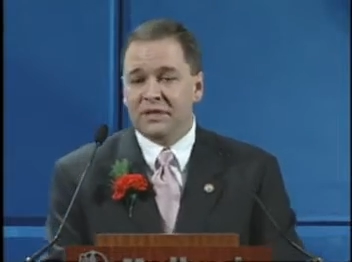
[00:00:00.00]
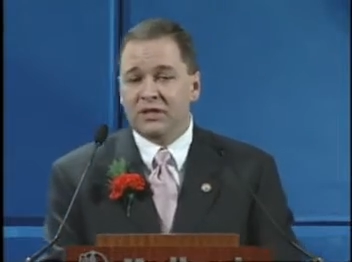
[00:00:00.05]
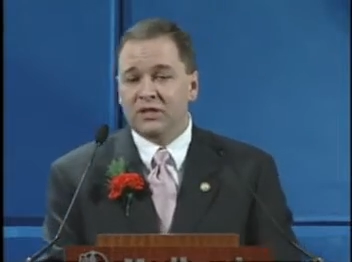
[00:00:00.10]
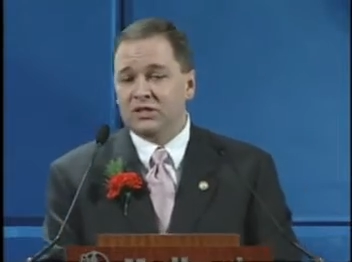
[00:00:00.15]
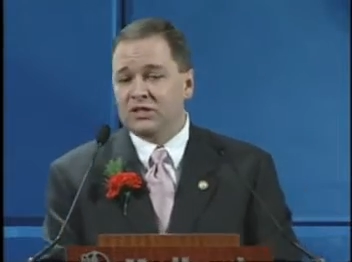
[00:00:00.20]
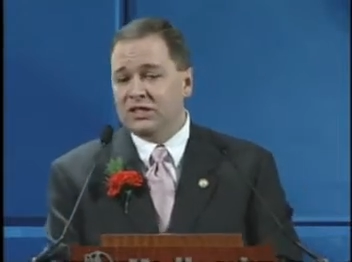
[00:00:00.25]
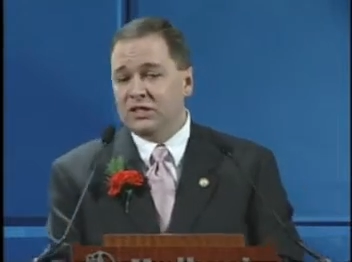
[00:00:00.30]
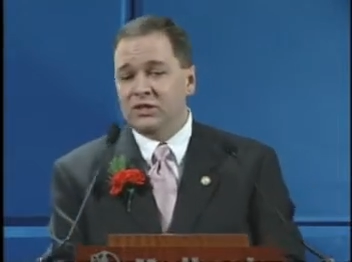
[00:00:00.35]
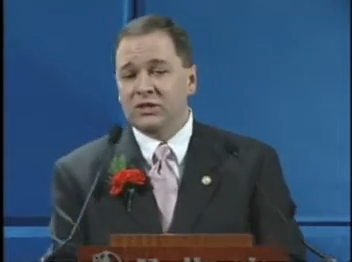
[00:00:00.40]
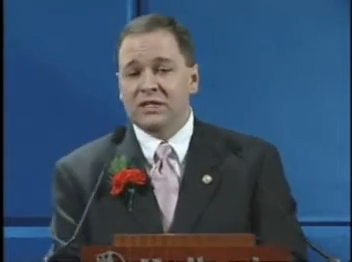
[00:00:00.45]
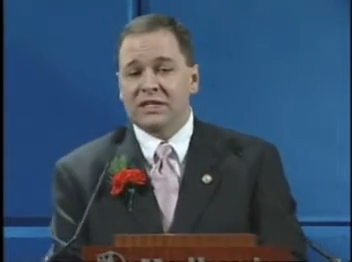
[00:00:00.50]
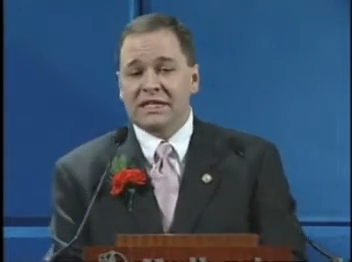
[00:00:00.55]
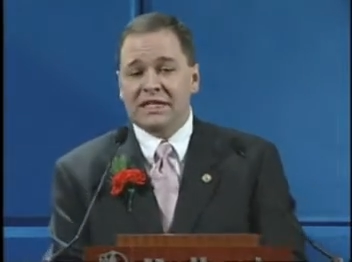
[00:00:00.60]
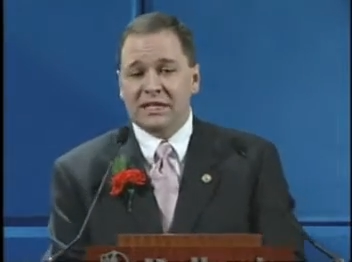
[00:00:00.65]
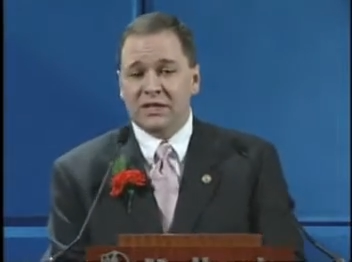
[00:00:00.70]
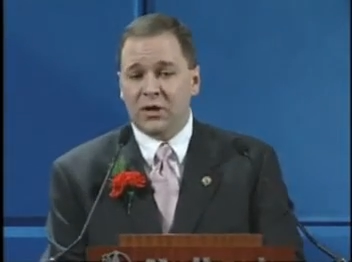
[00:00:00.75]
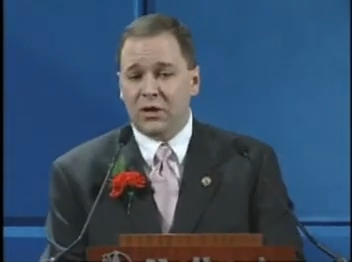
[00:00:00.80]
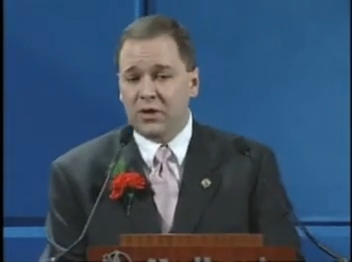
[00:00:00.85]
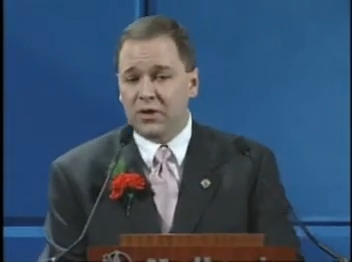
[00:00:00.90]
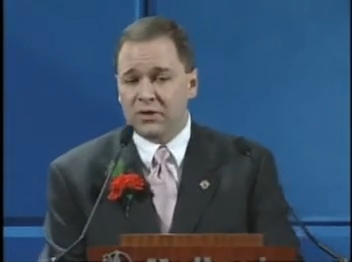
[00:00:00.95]
She said, you need
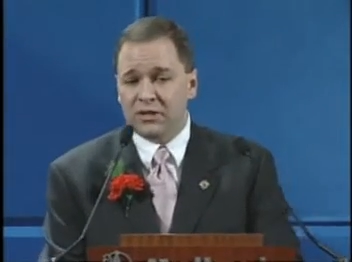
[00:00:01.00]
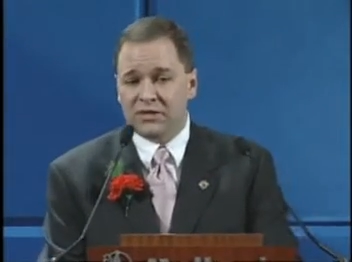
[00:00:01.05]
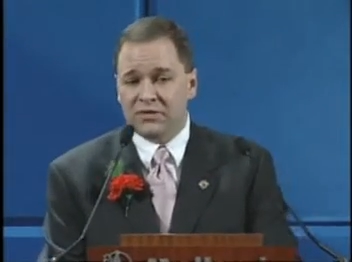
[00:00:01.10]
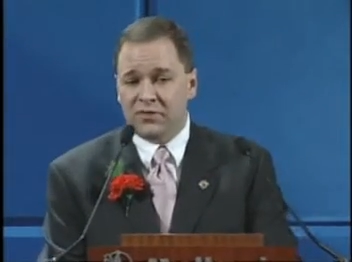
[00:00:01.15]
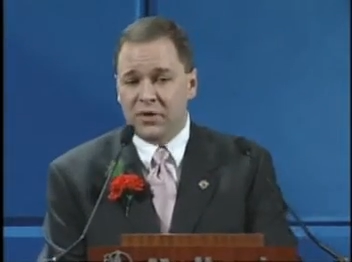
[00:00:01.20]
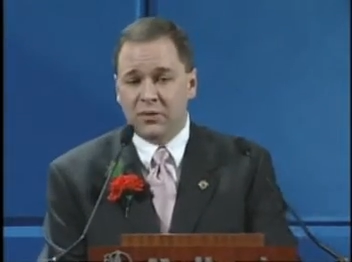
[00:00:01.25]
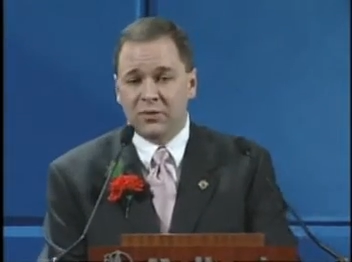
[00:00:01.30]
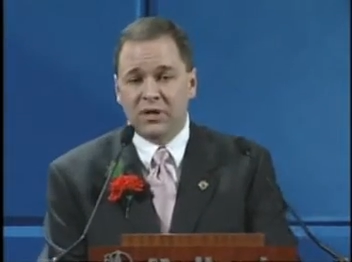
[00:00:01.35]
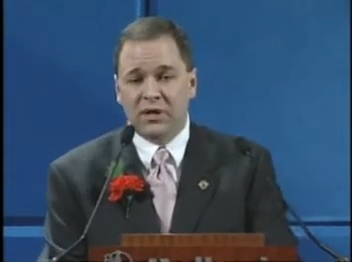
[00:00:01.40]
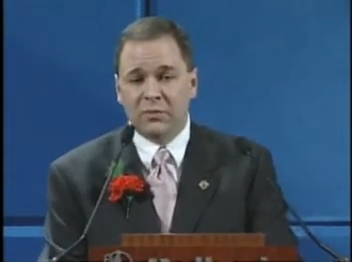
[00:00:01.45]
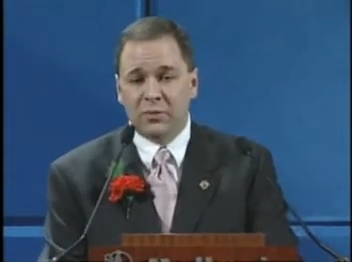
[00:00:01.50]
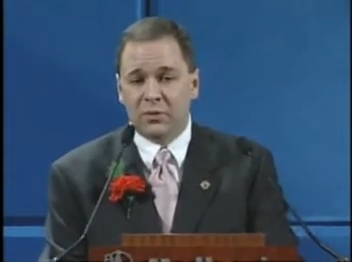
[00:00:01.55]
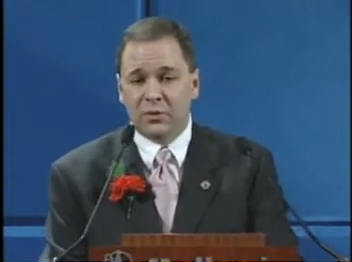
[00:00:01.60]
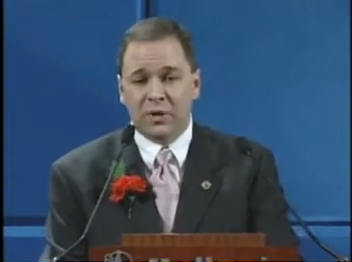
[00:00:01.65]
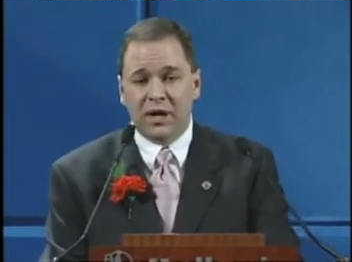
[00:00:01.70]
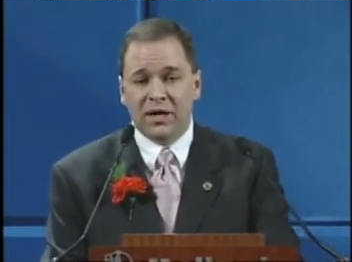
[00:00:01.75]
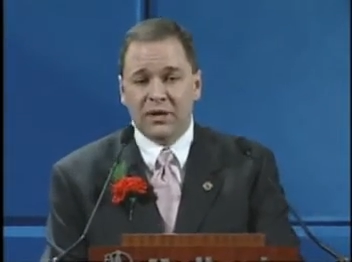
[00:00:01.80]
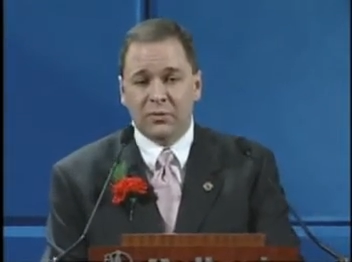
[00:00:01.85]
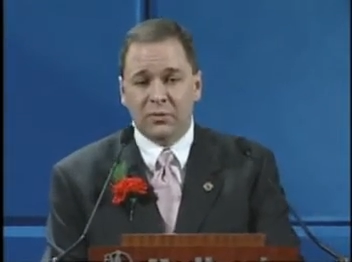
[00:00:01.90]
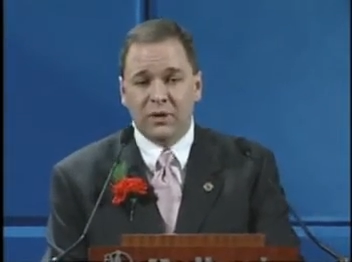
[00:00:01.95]
to call this phone number
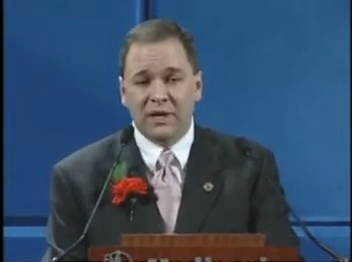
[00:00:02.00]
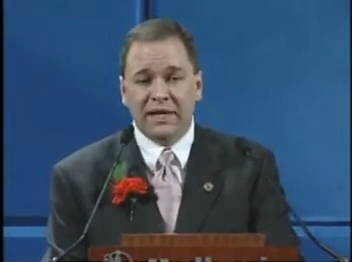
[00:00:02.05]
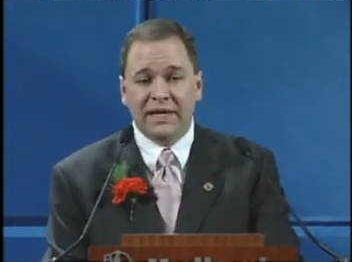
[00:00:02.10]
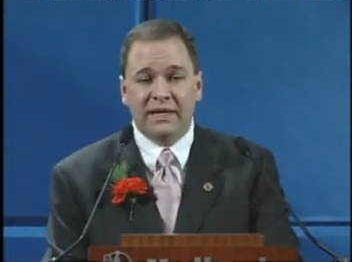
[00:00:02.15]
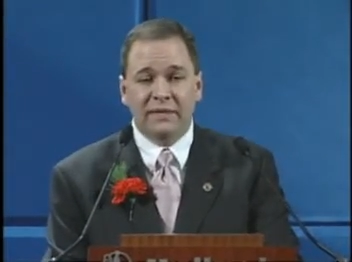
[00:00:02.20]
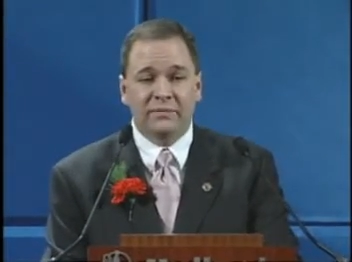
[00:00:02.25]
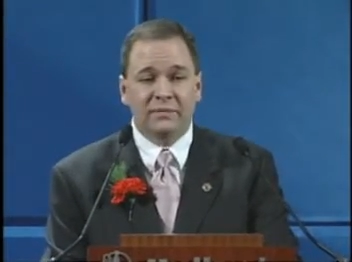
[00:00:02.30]
right away.